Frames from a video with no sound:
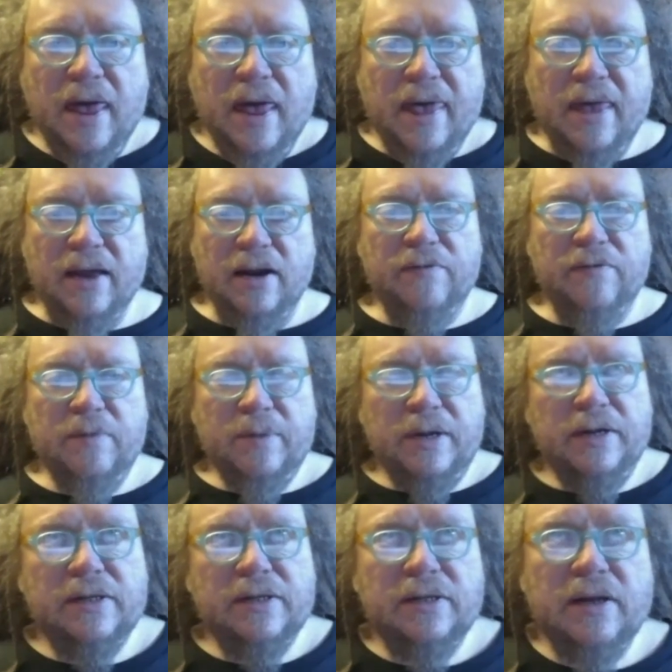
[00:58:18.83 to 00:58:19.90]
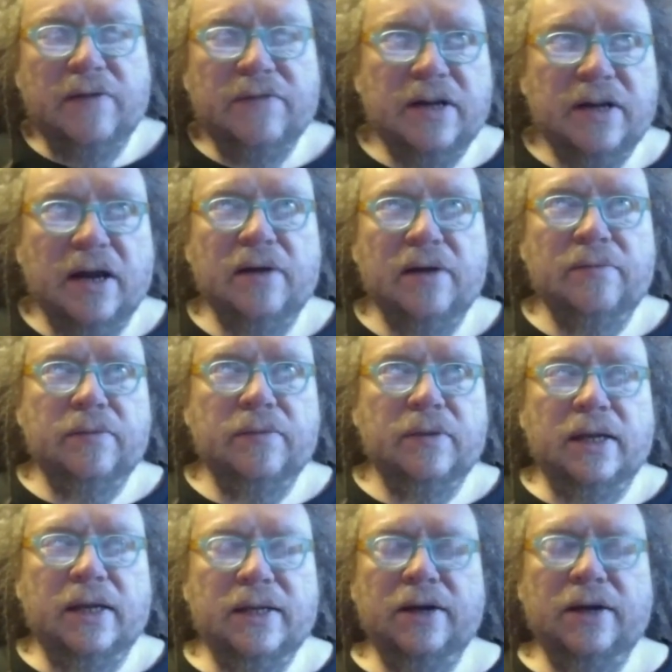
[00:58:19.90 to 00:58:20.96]
And every time,
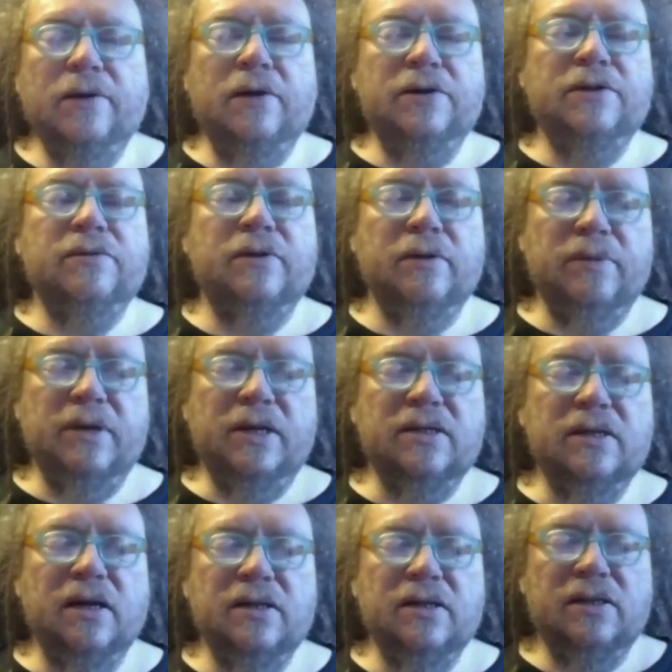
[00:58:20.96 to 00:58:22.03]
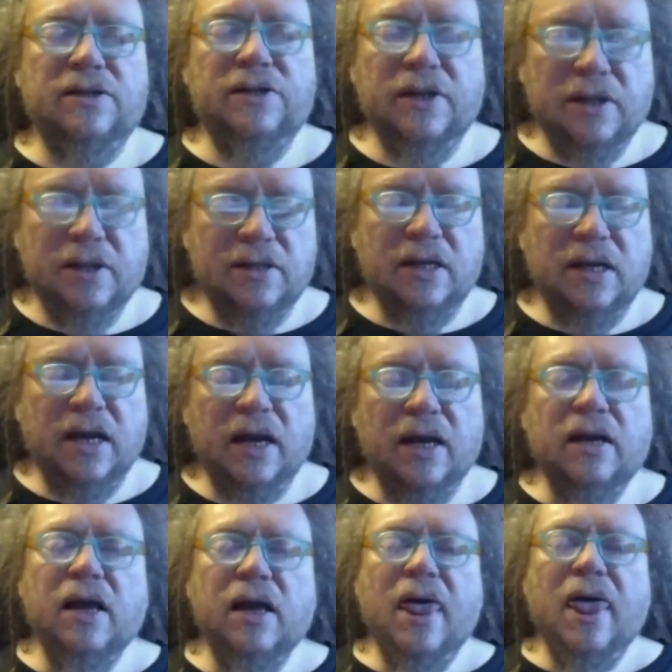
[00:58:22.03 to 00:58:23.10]
and here I also want to be as nice and gentle as I
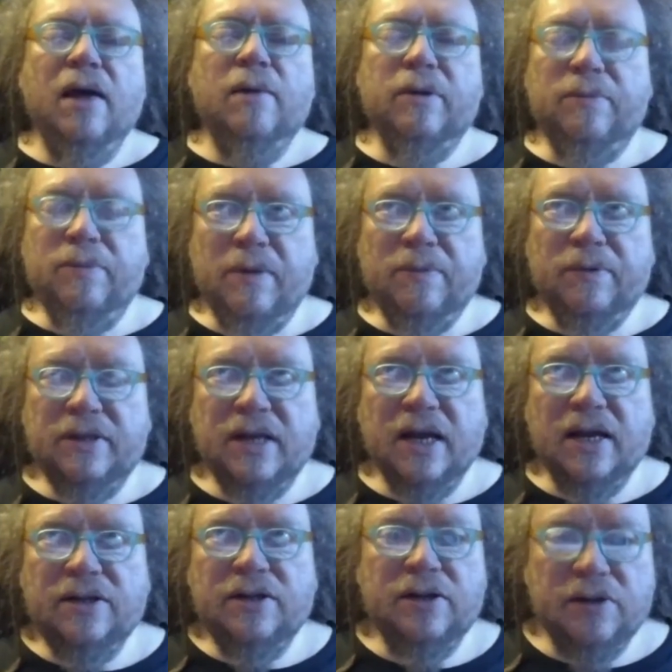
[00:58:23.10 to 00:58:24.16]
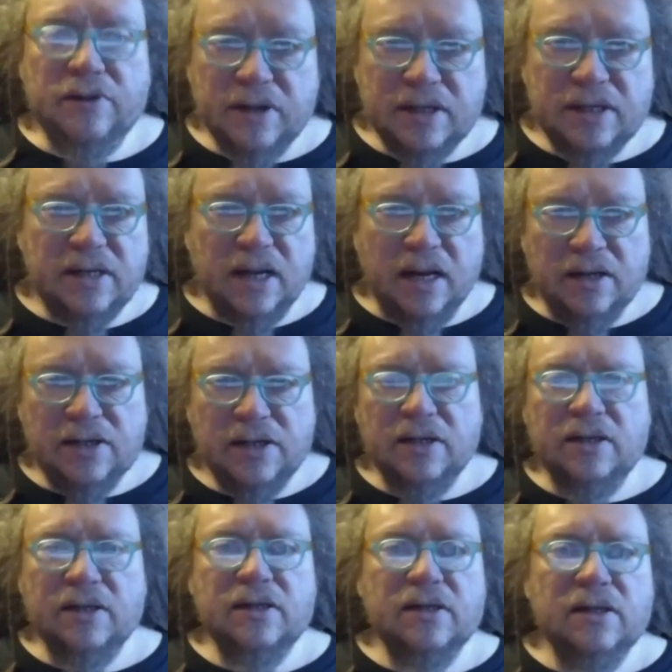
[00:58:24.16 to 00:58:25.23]
can, but people tend to do
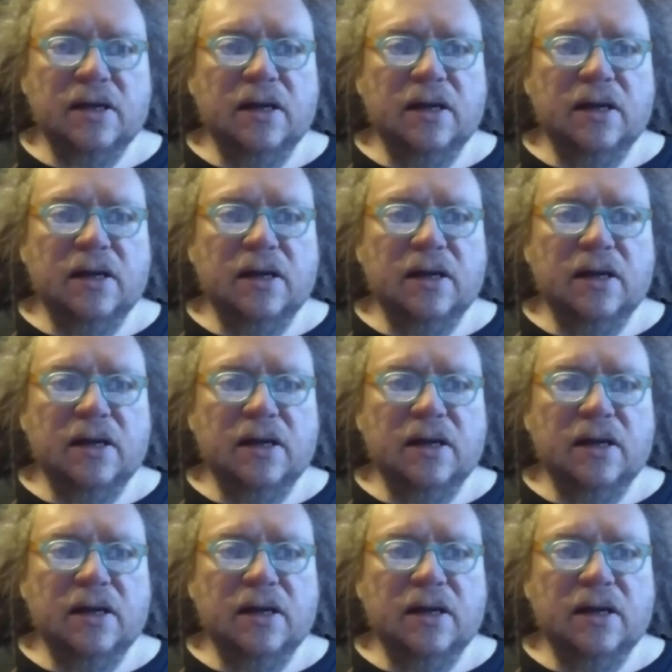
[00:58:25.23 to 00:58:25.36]
extensions